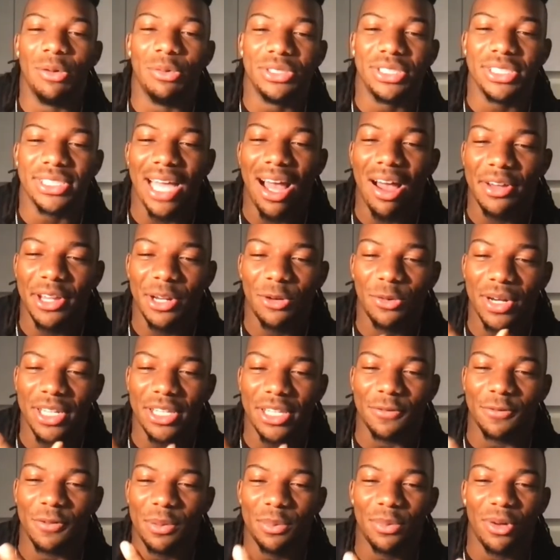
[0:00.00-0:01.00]
it was just how he
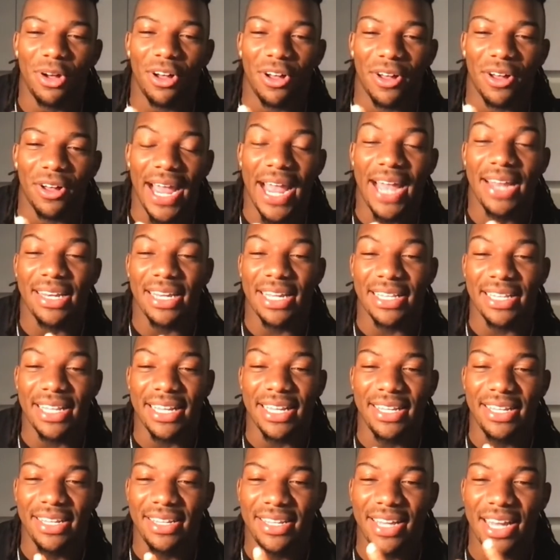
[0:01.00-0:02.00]
ran the football, and, and
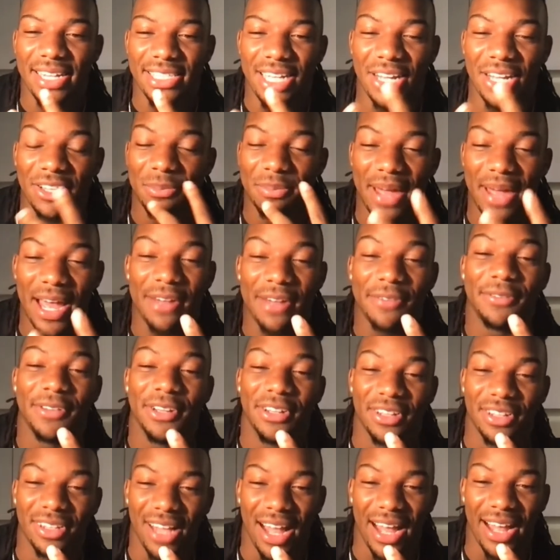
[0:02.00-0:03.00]
then he can catch out the
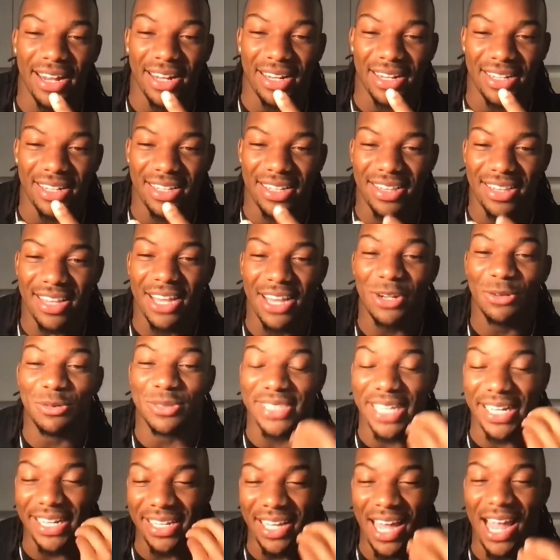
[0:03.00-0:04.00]
backfield. Like that dude
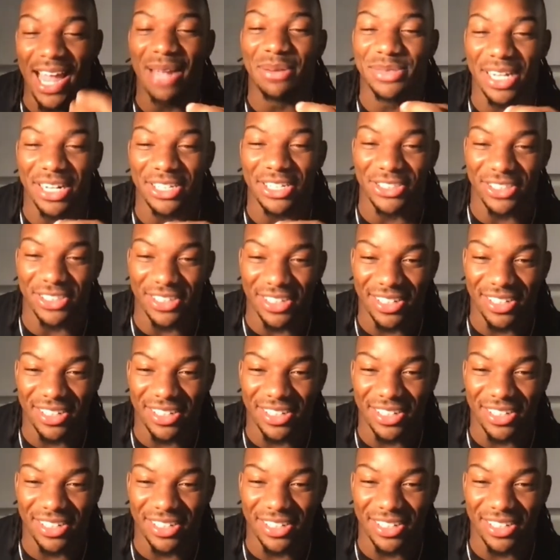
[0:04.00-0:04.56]
was a game changer.